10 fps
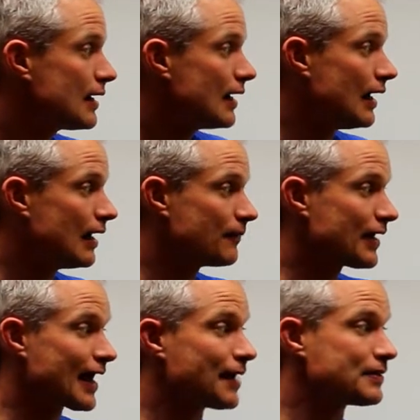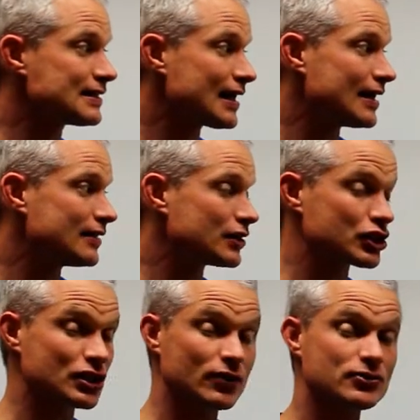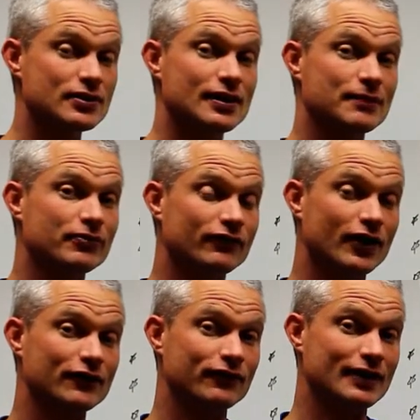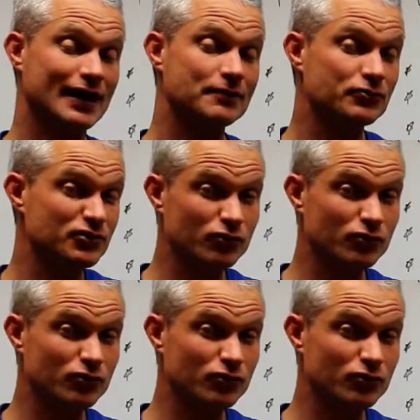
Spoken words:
The habitat and the shelter they provide for the animals.